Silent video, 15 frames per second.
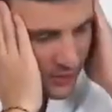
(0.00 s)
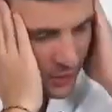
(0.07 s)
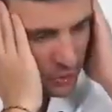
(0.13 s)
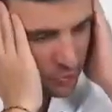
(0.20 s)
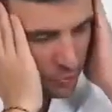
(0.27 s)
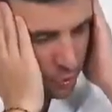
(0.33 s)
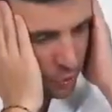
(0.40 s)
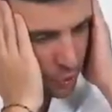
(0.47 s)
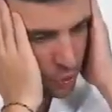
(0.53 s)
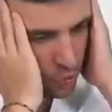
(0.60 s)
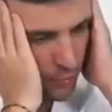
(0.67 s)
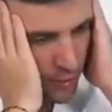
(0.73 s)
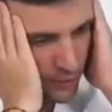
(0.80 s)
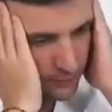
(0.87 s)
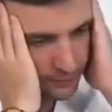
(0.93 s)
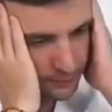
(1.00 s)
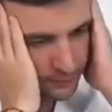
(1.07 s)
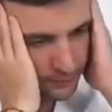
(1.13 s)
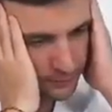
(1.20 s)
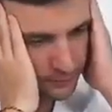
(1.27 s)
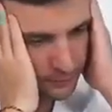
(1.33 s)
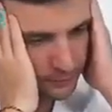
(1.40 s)
clench your teeth,
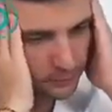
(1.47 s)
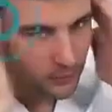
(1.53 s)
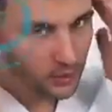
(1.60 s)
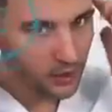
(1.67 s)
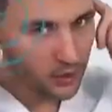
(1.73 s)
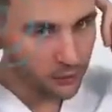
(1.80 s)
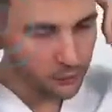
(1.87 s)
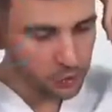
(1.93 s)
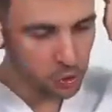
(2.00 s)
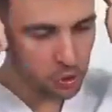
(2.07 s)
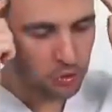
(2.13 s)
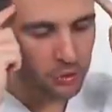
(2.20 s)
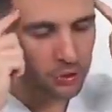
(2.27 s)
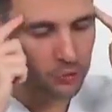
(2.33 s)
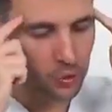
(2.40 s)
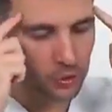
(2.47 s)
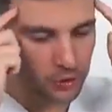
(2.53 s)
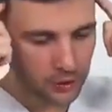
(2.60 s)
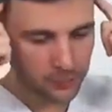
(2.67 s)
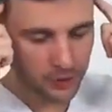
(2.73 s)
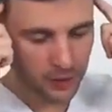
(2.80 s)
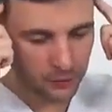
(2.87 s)
you feel it.
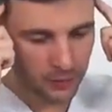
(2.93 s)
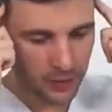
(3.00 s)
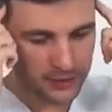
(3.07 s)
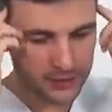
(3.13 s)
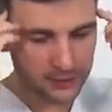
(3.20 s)
Here